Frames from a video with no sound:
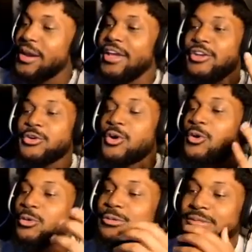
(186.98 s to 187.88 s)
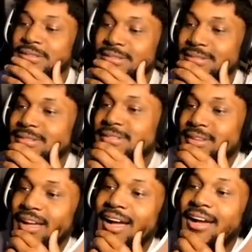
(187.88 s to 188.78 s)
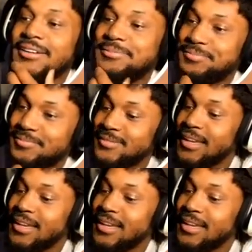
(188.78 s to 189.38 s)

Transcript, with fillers: Create your own. Ah. Uh,